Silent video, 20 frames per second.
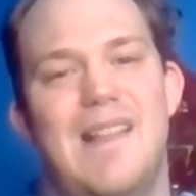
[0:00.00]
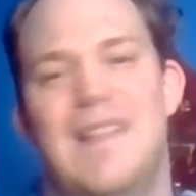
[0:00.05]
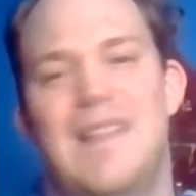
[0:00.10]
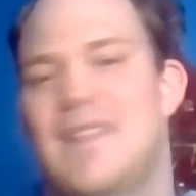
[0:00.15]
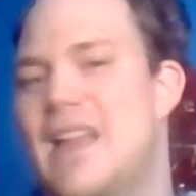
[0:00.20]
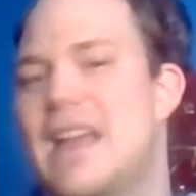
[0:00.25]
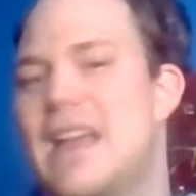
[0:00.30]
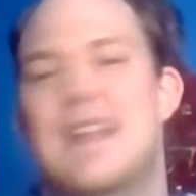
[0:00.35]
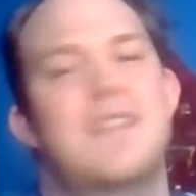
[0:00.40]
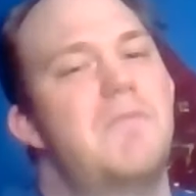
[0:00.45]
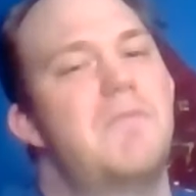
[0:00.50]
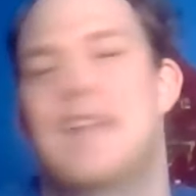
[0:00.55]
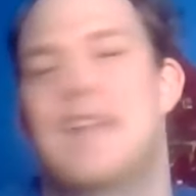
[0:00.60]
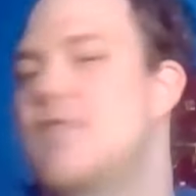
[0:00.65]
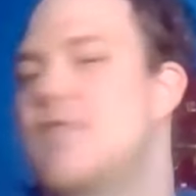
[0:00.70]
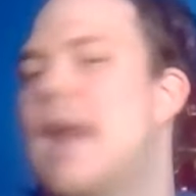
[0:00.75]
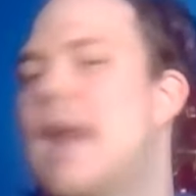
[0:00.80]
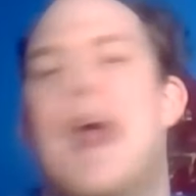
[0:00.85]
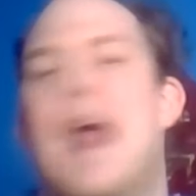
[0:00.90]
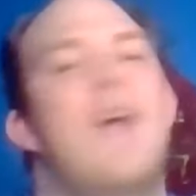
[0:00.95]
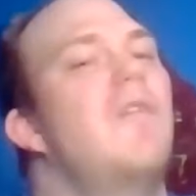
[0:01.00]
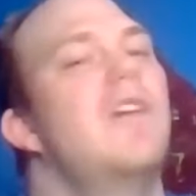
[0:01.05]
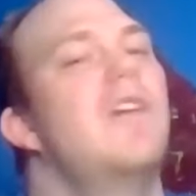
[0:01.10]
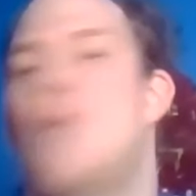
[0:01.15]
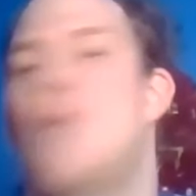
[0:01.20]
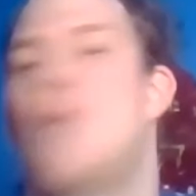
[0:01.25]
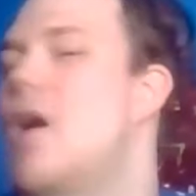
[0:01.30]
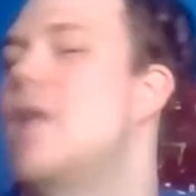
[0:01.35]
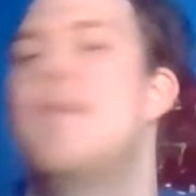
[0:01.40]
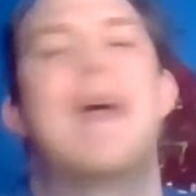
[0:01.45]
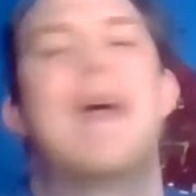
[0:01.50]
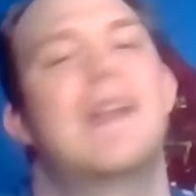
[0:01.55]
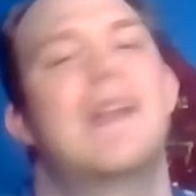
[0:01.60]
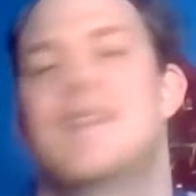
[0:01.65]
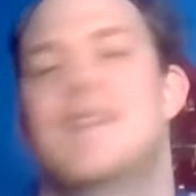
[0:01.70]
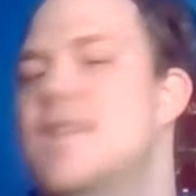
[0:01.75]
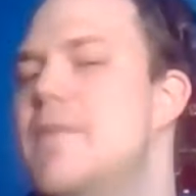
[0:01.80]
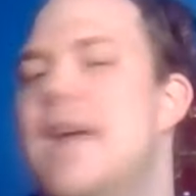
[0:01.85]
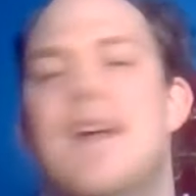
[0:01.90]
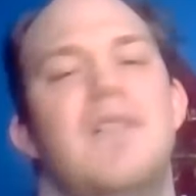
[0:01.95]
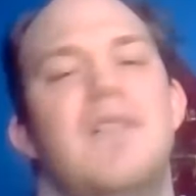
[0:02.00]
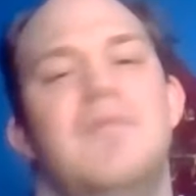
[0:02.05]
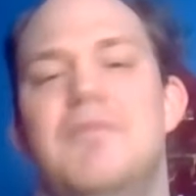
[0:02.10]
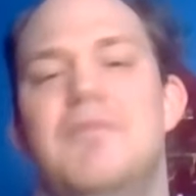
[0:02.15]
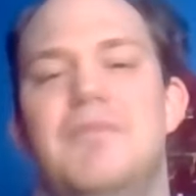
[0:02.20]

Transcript: Like it's basically whatever you want to make it to be.